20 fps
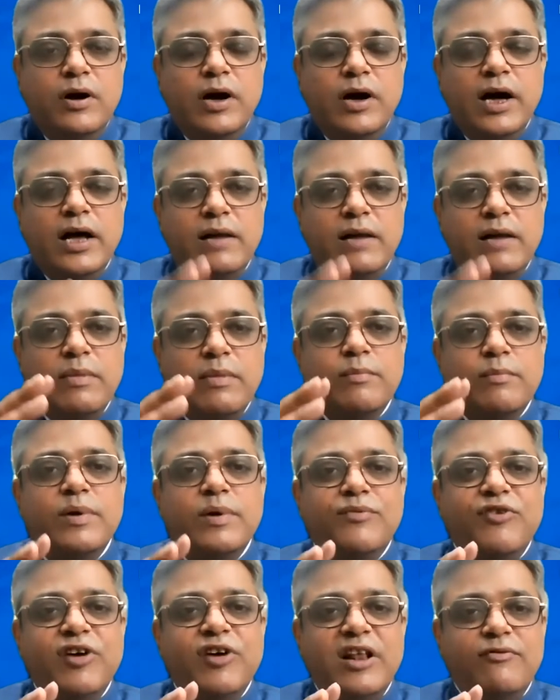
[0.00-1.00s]
I remember
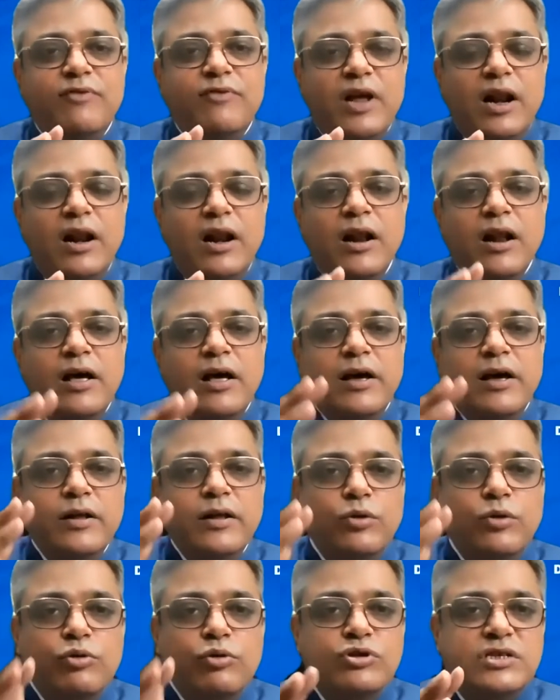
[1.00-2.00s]
very well. In
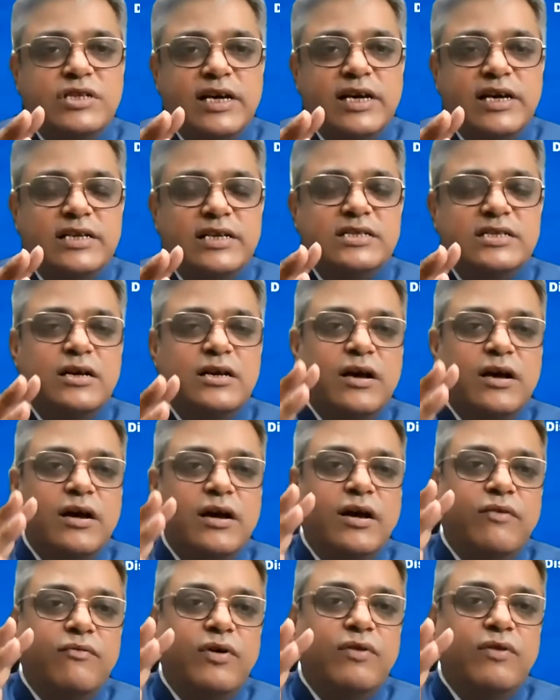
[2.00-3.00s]
those days,
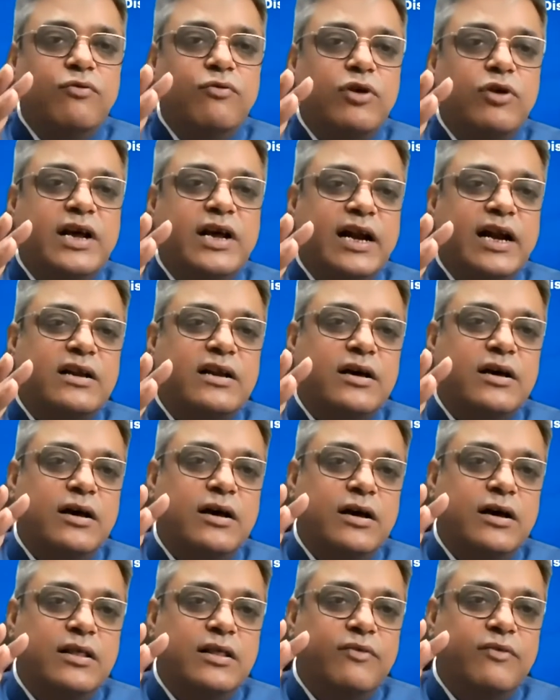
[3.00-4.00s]
we would get
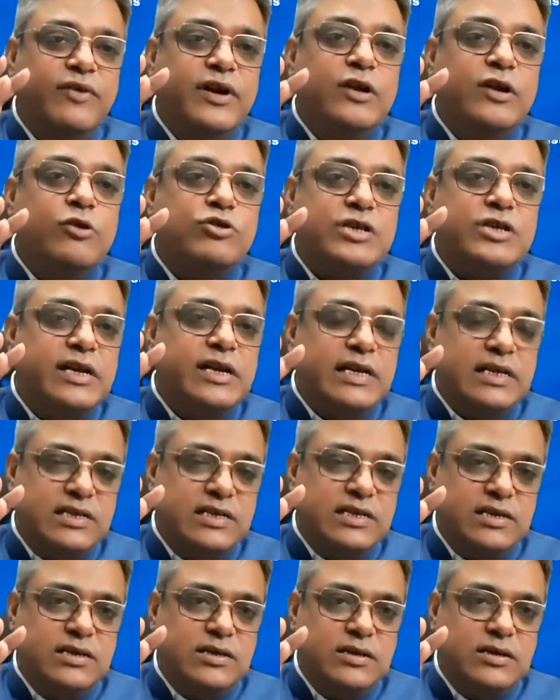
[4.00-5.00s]
the video
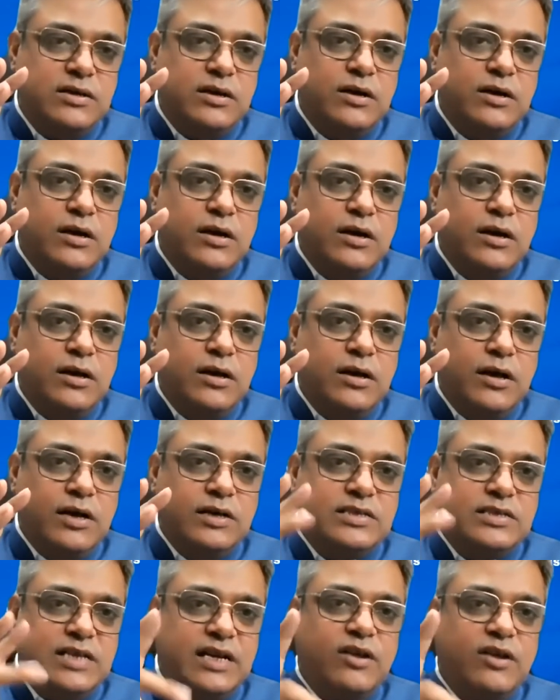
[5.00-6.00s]
CDs, a
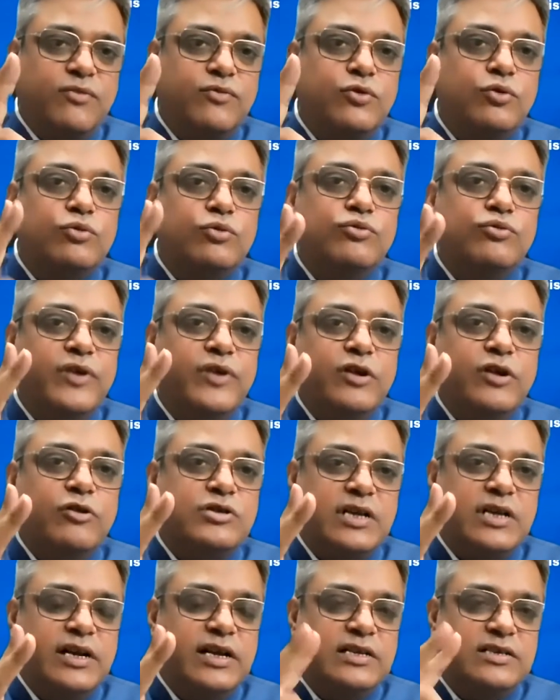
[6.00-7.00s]
set of 2 video
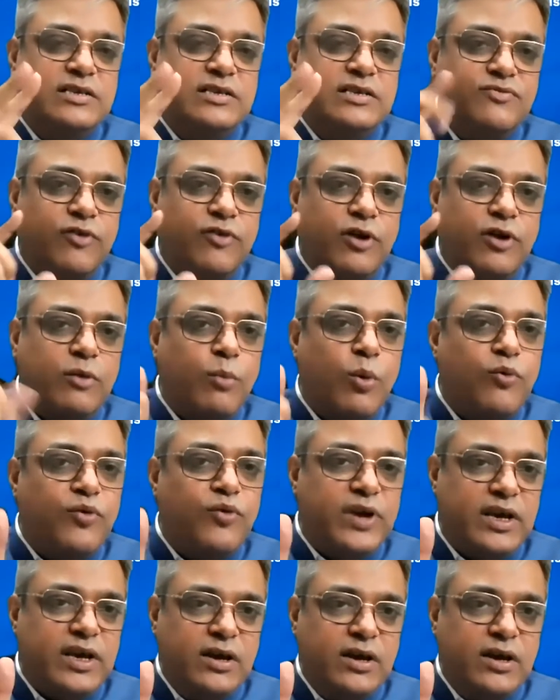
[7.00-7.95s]
CDs for a movie.